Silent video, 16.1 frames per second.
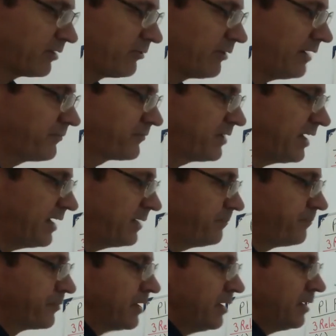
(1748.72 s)
graph type,
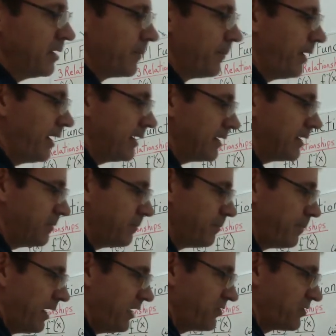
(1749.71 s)
but it
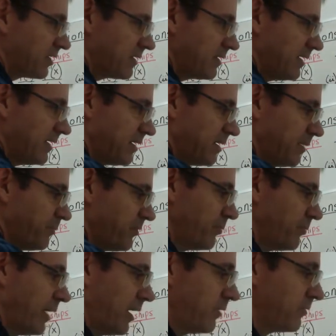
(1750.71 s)
basically comes
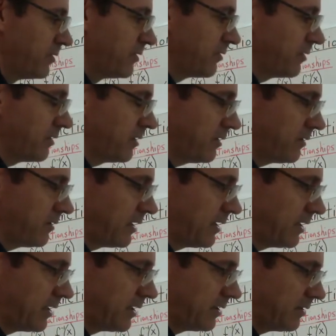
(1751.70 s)
around
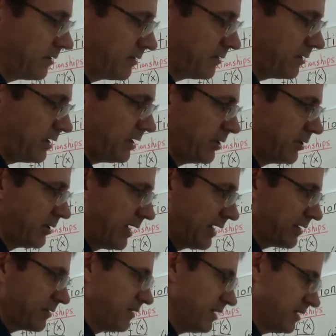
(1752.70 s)
here
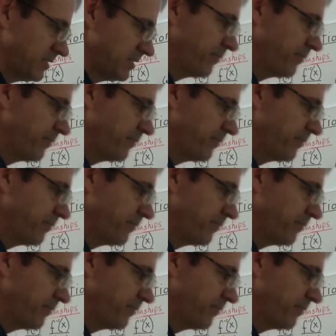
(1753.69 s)
like this.